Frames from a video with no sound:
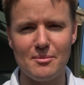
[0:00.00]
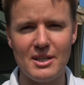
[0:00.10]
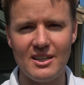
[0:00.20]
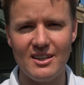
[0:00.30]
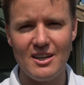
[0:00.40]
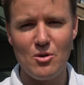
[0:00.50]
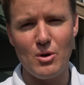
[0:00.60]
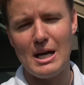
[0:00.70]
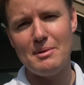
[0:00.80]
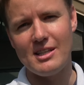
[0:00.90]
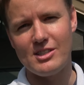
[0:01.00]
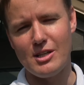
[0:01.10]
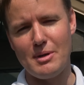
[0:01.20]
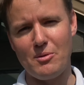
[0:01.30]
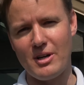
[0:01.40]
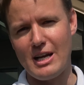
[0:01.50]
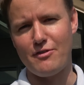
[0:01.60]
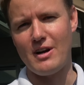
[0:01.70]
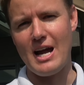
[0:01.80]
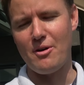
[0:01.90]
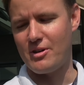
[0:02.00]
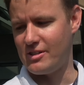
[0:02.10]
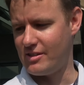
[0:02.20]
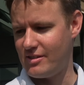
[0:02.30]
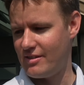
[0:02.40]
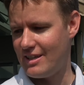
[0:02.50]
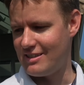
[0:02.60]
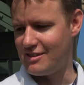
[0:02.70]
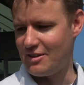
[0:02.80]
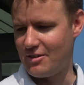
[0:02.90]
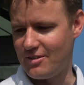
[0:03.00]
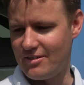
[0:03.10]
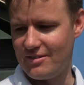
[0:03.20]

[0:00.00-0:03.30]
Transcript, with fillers: I mean, when I'm at the gym, I work out for hours, and so.